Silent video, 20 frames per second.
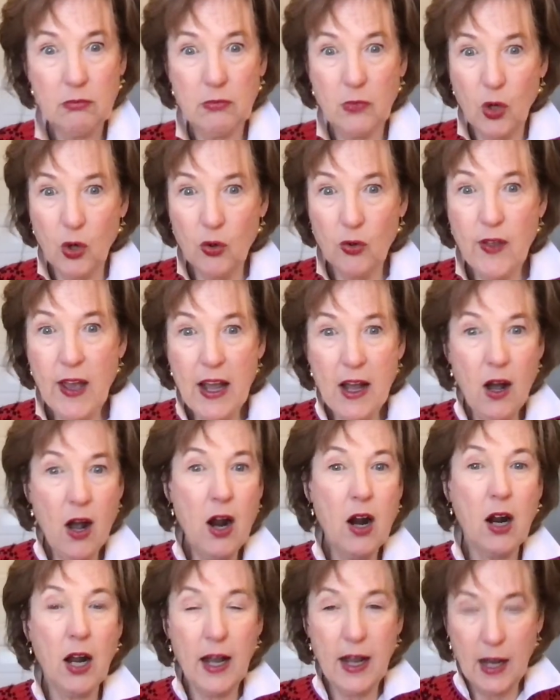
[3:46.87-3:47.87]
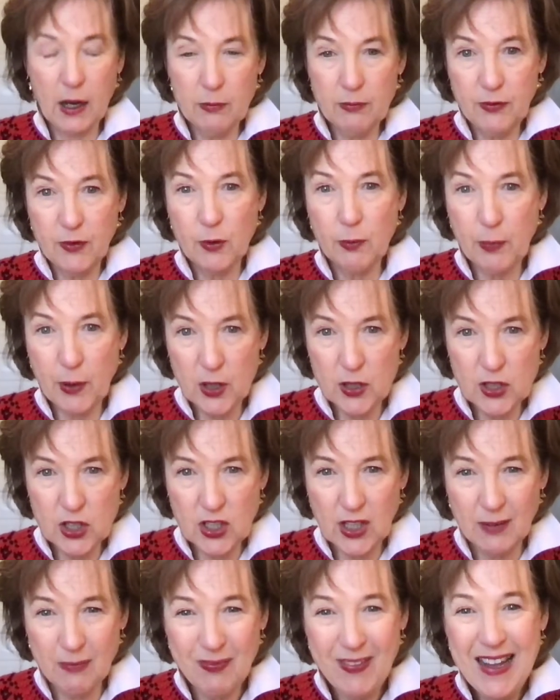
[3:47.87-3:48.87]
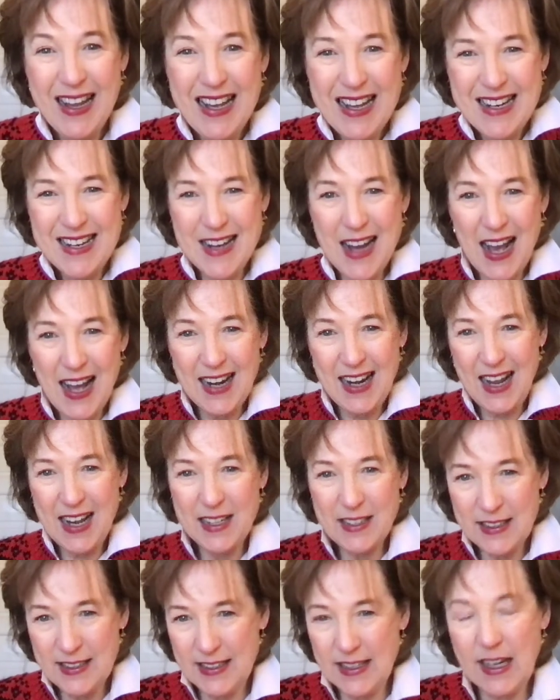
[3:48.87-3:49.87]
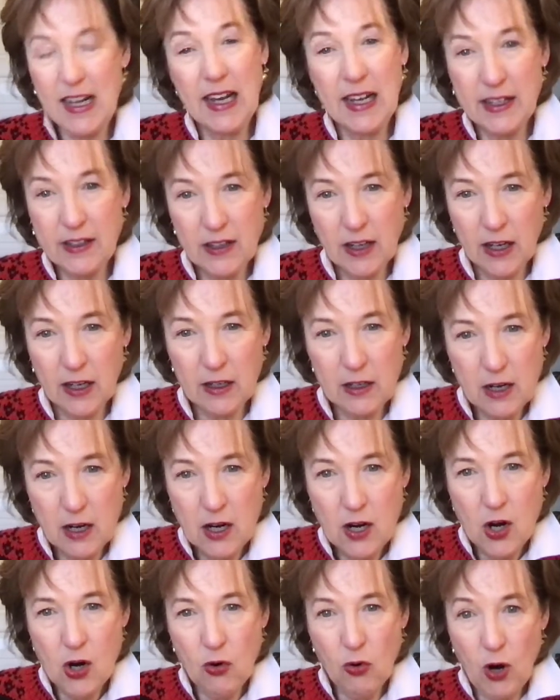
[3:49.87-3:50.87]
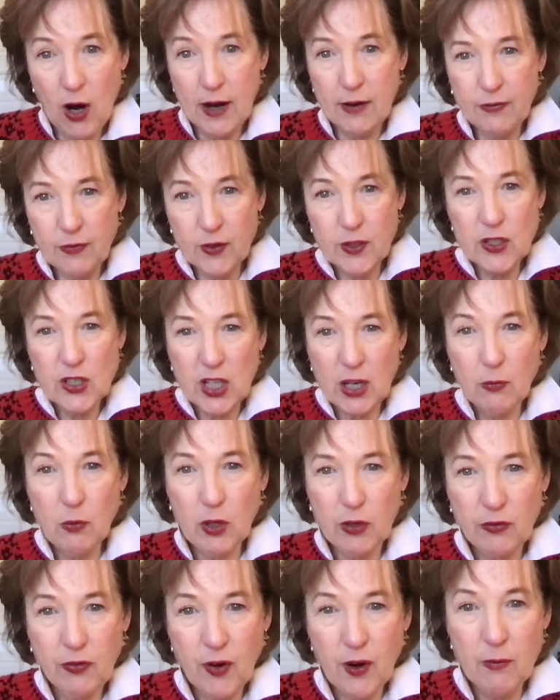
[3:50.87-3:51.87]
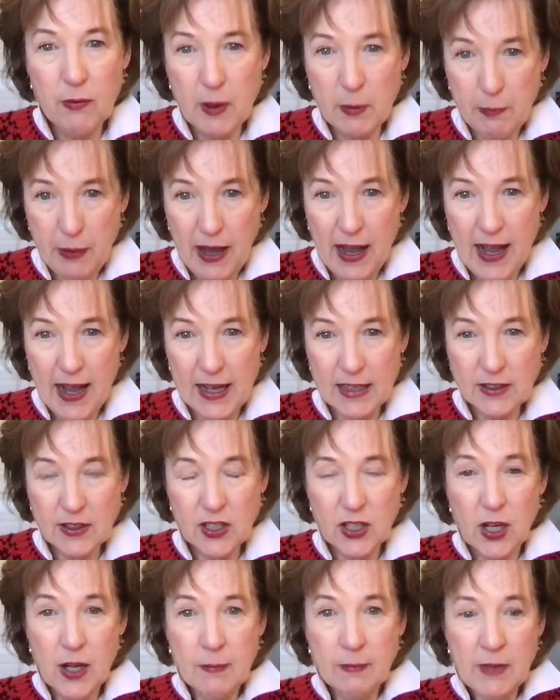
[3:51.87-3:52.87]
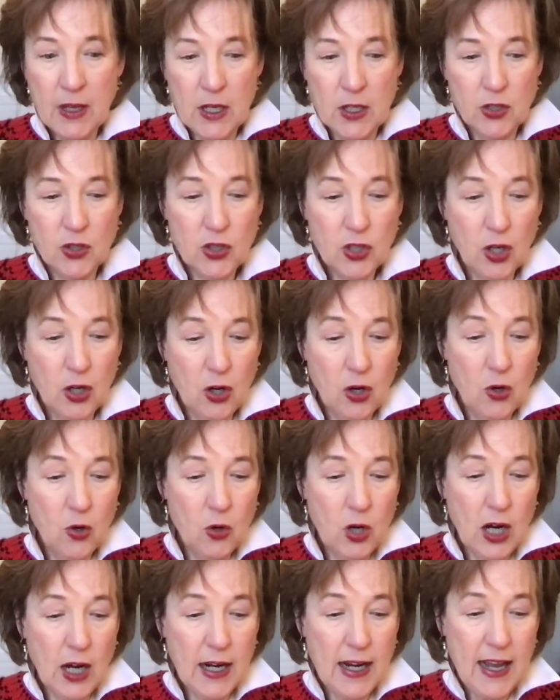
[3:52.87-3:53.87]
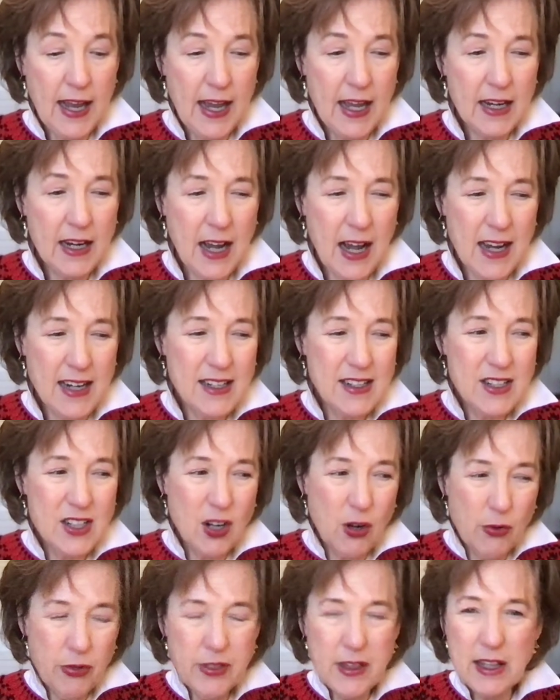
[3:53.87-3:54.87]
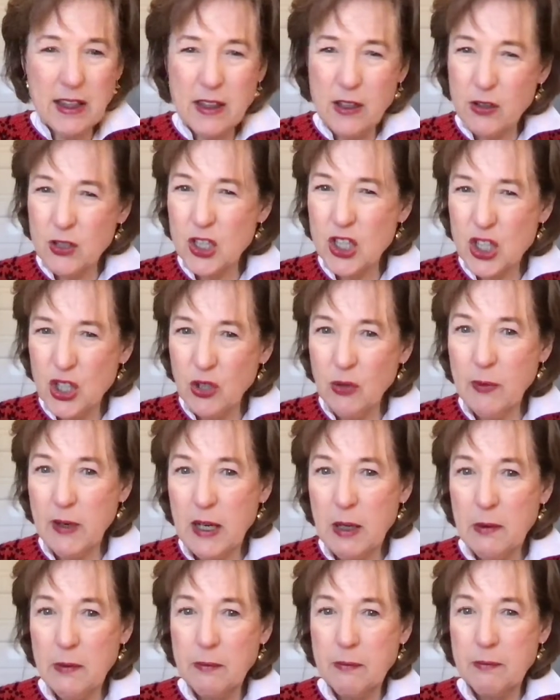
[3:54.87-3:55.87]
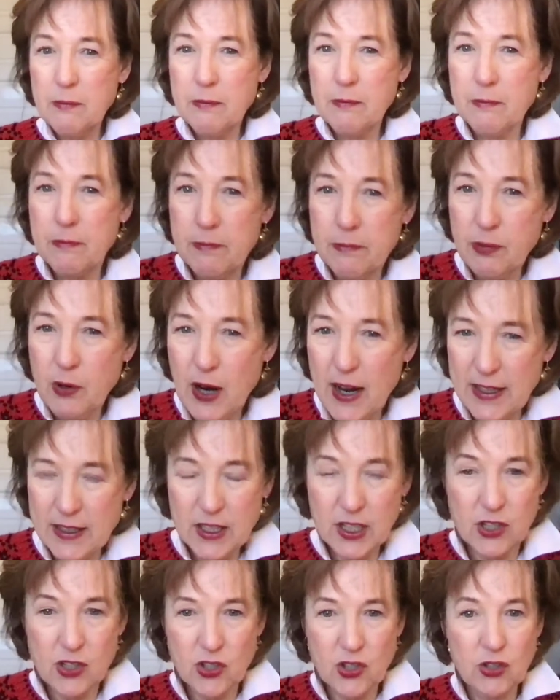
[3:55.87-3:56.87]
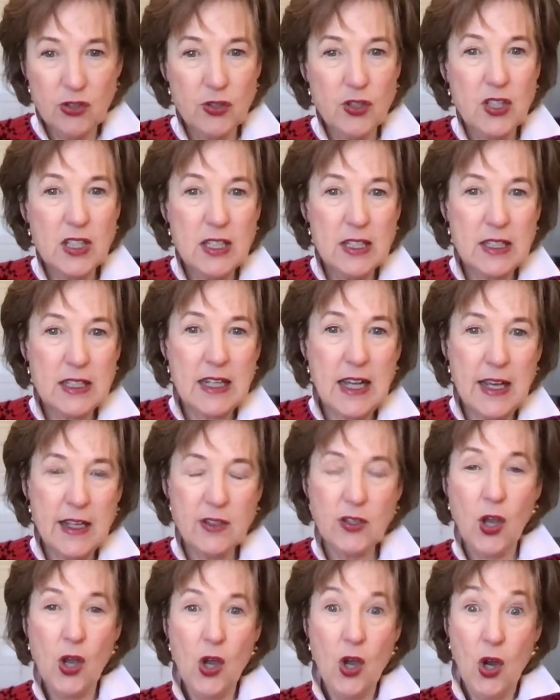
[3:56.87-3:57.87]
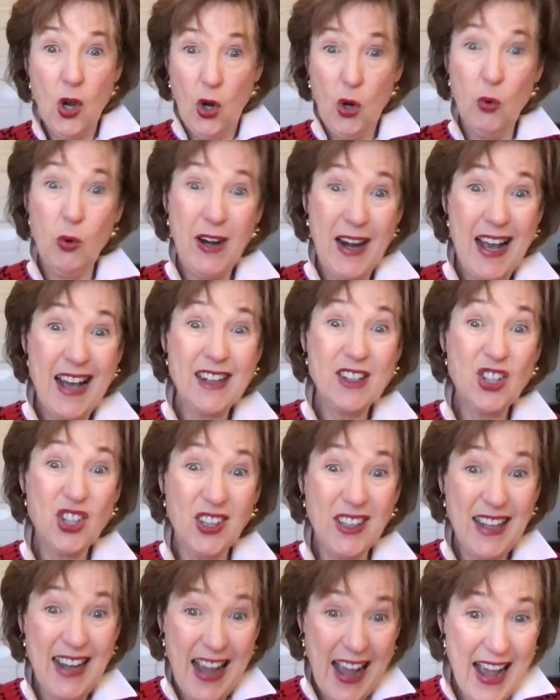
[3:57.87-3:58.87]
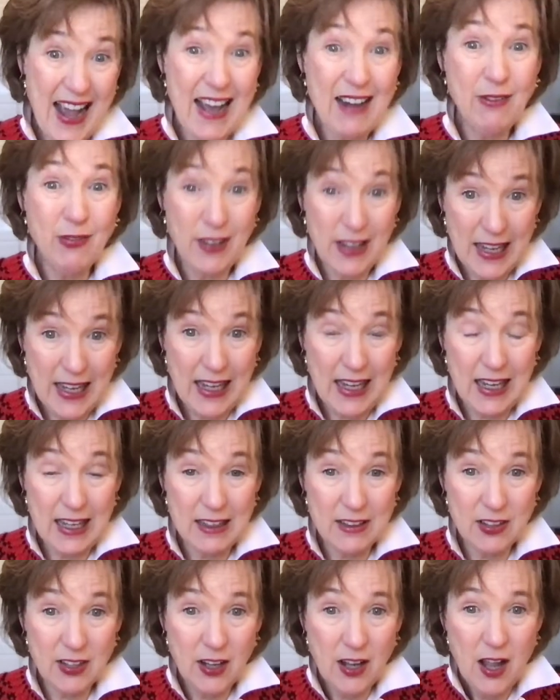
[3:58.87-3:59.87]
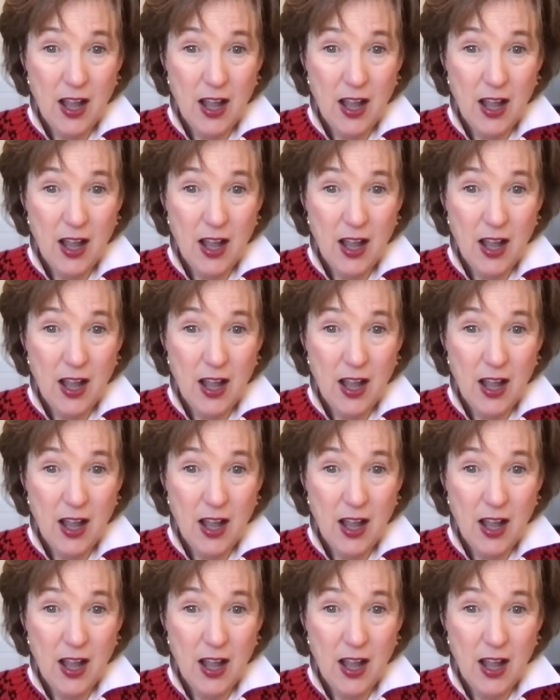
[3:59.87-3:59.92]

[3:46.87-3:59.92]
who they are, a helpful person, not a stand-in, right, for someone from the past. So again, I don't think there are too many practitioners these days who would actually advocate